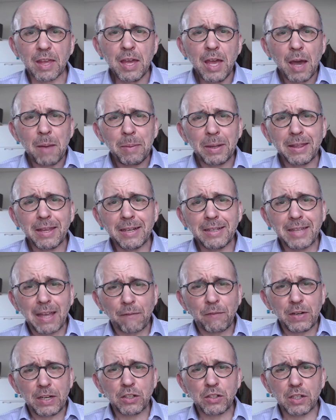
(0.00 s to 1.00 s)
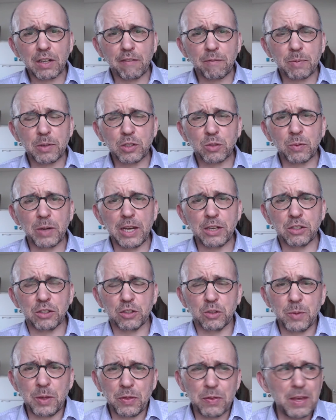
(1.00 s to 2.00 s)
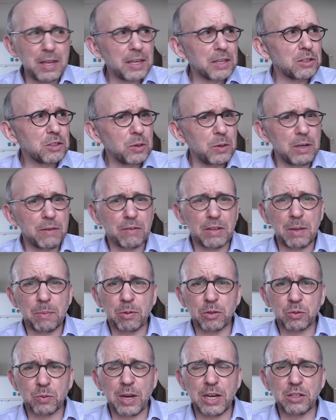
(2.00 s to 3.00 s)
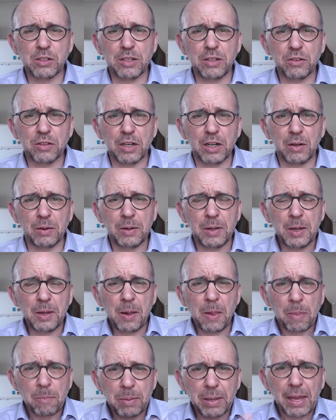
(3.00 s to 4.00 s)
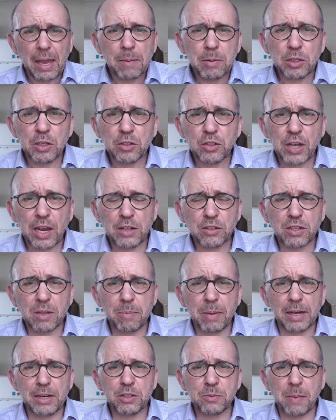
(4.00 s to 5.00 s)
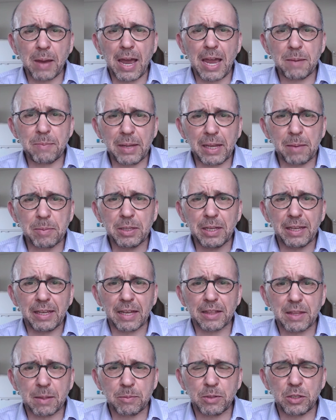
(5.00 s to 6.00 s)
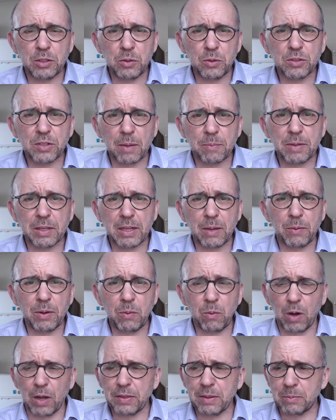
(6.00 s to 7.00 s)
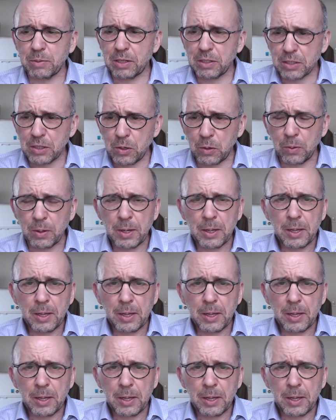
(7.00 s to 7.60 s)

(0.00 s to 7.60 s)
But the definition of persuasion, so we think intuitively persuasion is, you know, being able to change somebody's mind, being able to get them to do something that we want them to do.